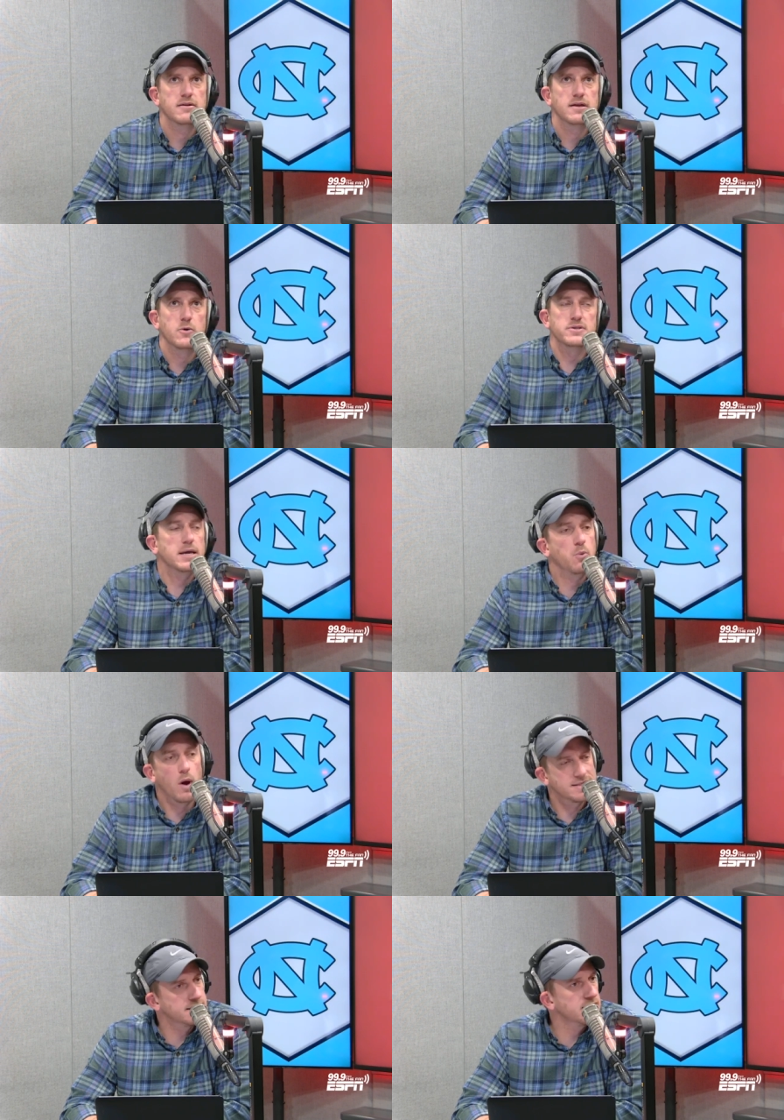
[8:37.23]
It was. It
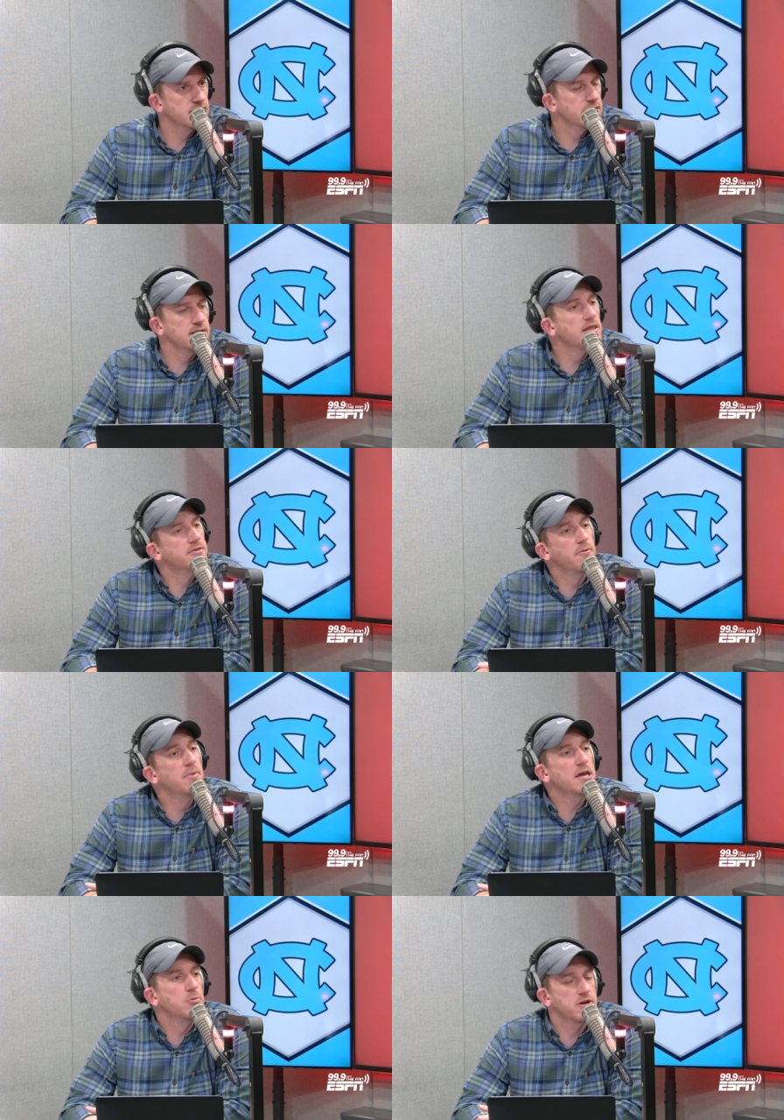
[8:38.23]
wasn't. Uh, to
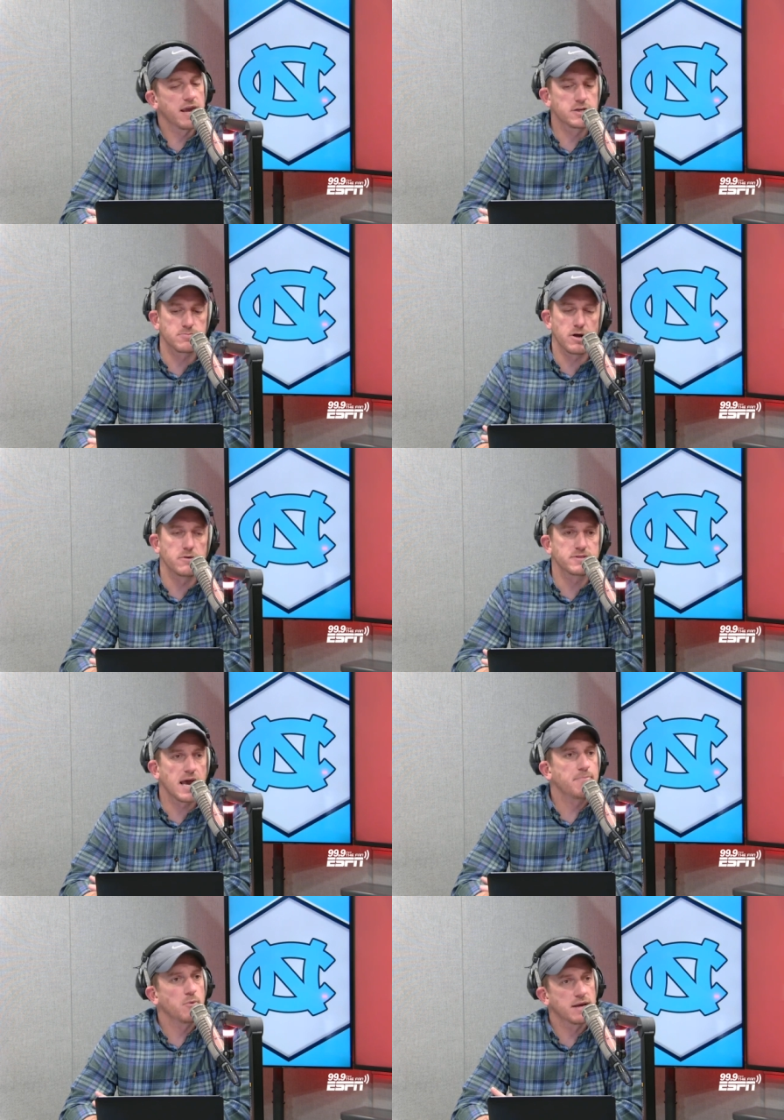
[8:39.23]
me, communication problems
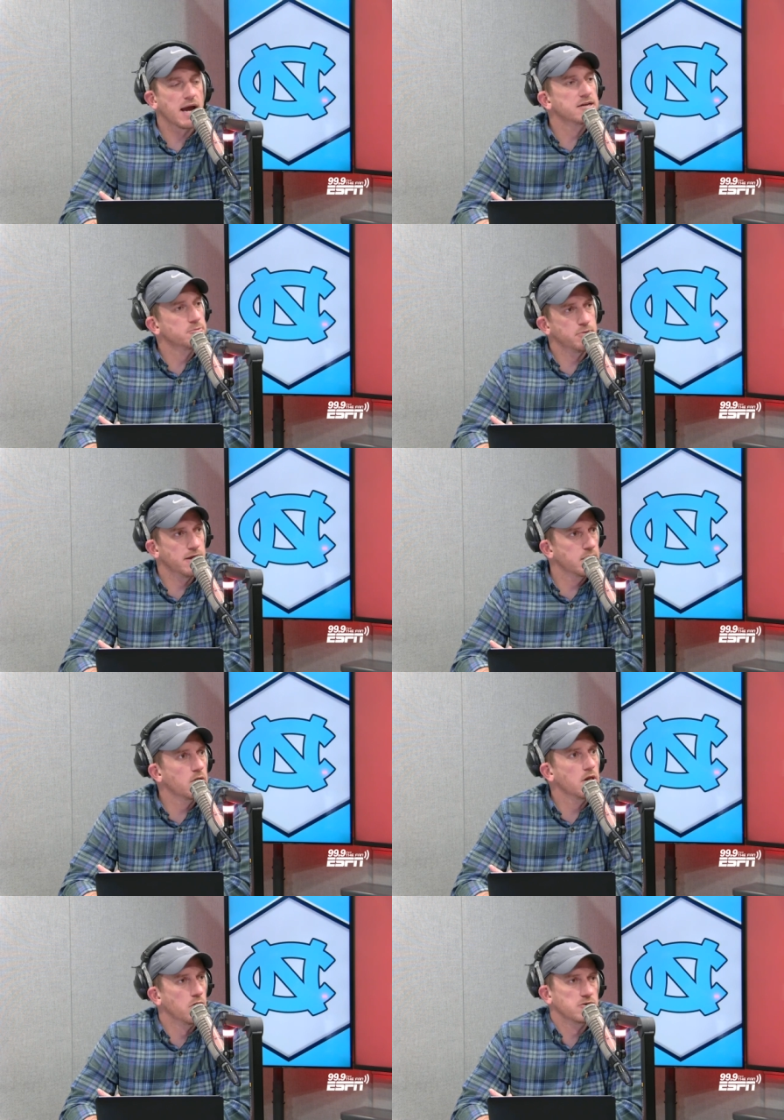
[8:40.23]
happen when guys are playing
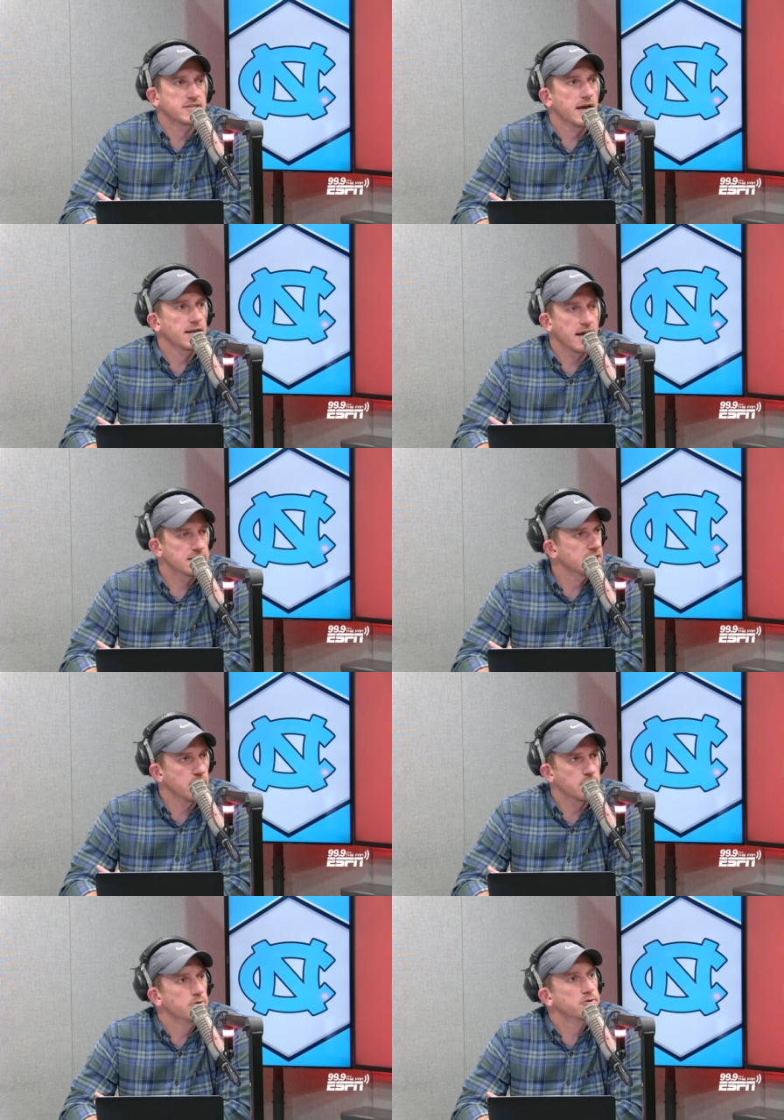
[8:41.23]
alongside guys they
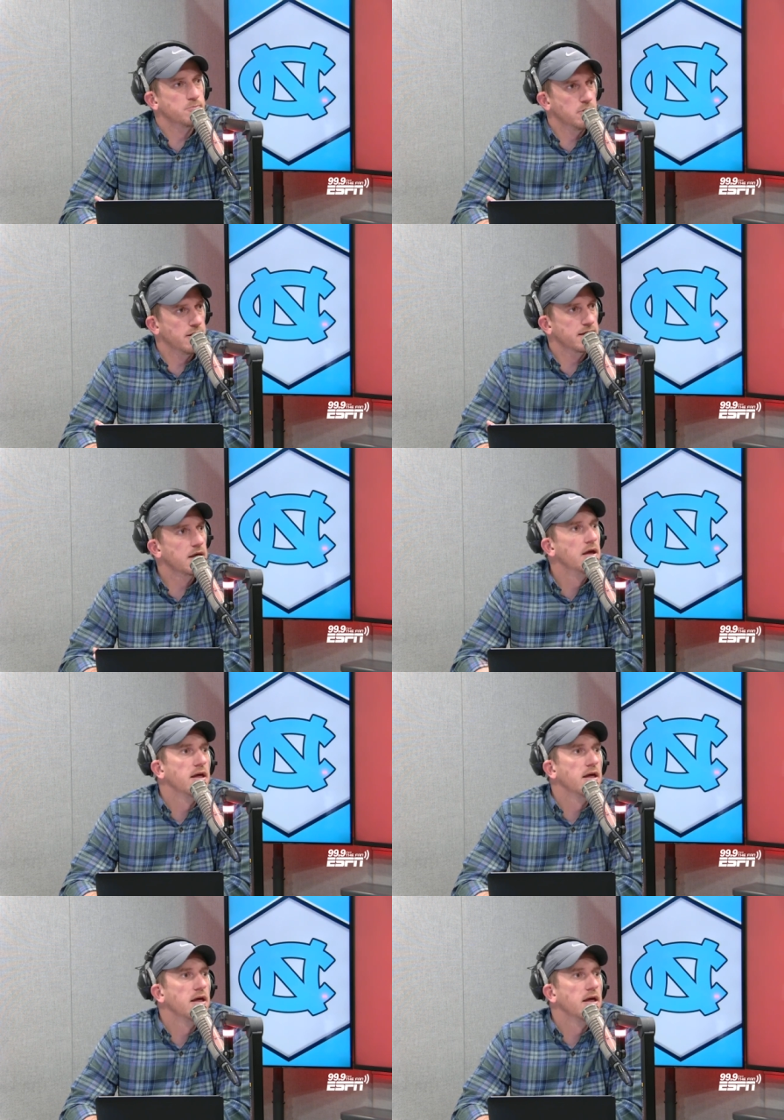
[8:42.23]
aren't used to playing.